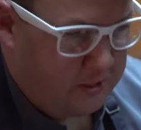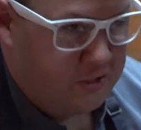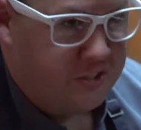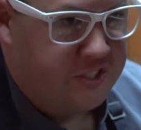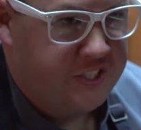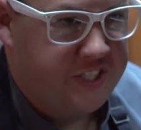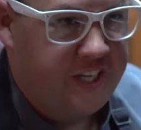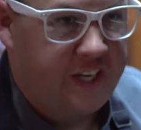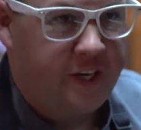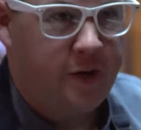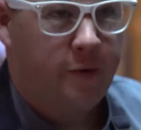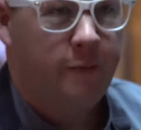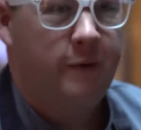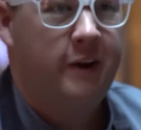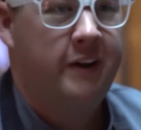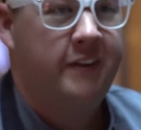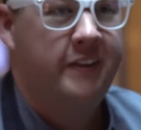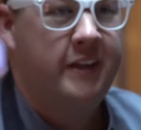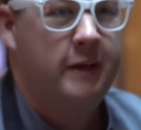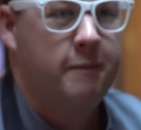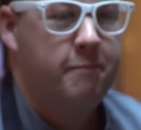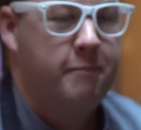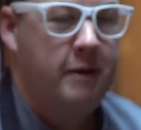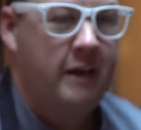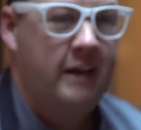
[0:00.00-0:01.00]
you're sitting around
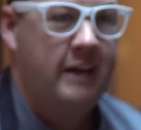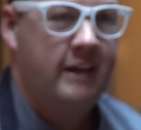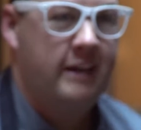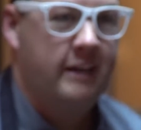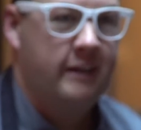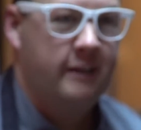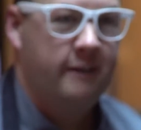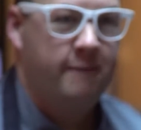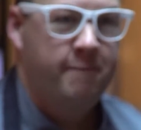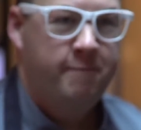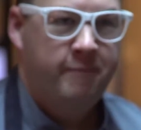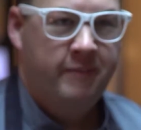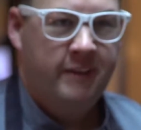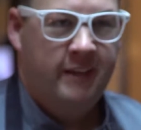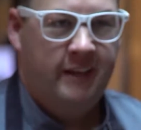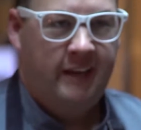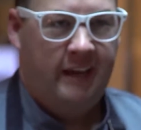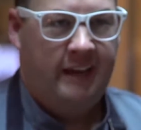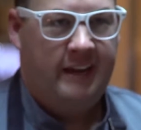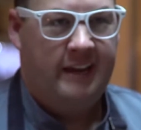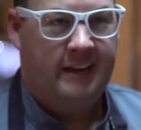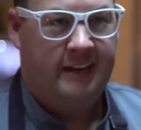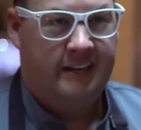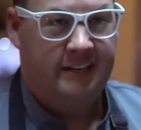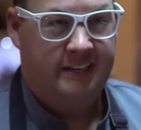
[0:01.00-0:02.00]
that pan
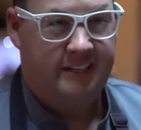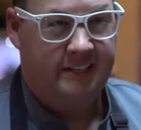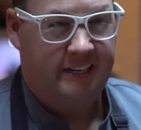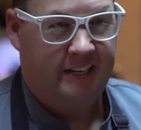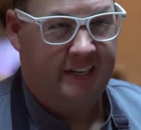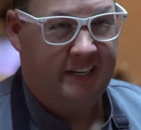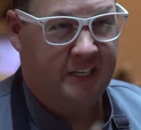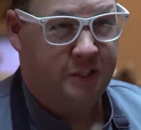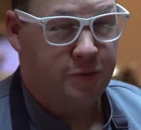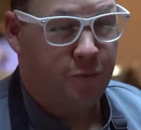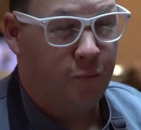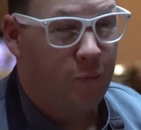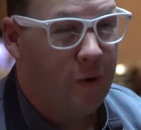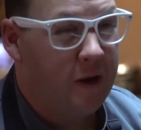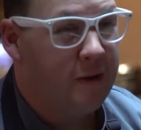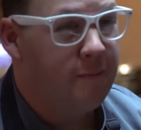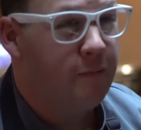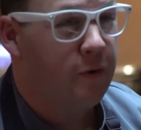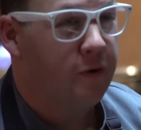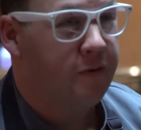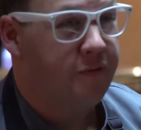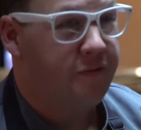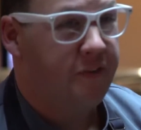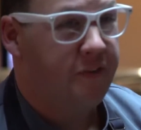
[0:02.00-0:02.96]
and it's way more